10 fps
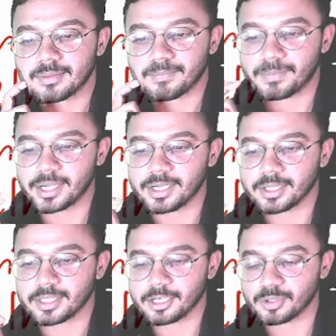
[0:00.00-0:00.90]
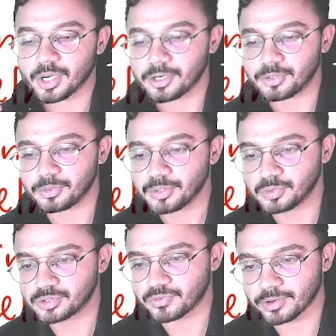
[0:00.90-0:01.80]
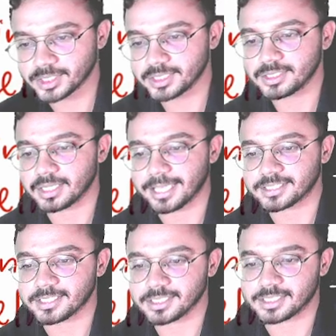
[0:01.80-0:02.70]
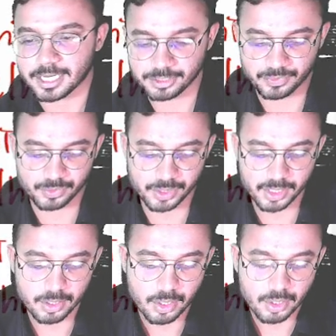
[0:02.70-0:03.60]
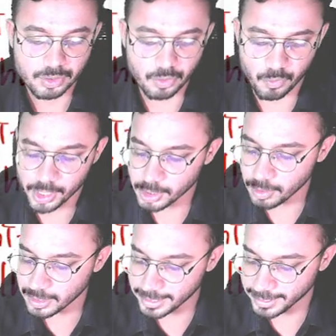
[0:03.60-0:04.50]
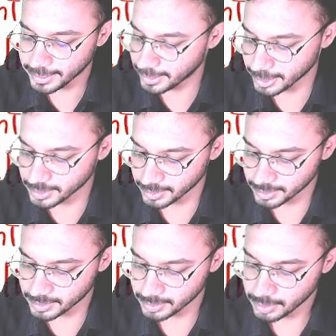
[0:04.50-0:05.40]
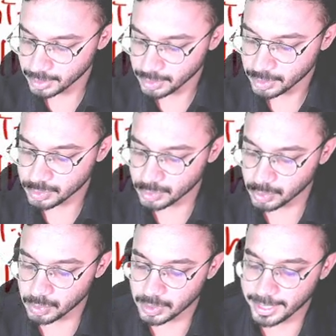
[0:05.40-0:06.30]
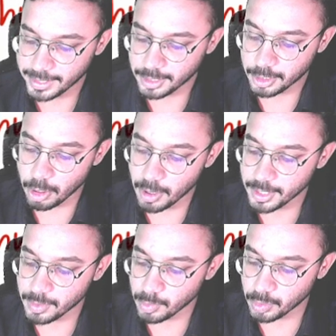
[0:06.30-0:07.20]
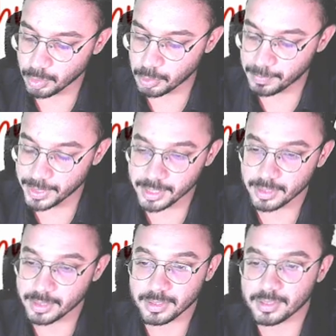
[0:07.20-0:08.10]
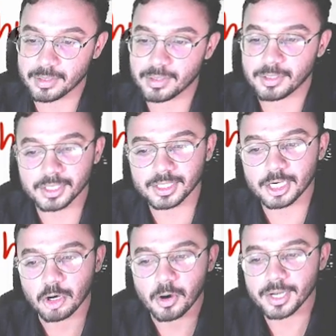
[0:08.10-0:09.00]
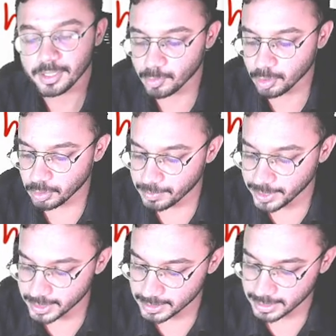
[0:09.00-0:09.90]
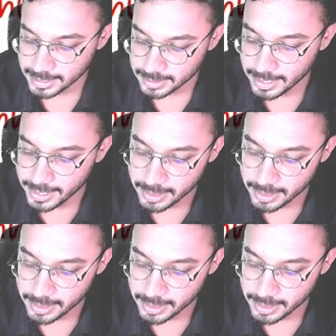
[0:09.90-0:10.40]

blood that you have to use for this exchange transfusion. So what are all the indications? So like cord hemoglobin, in the cord hemoglobin is less than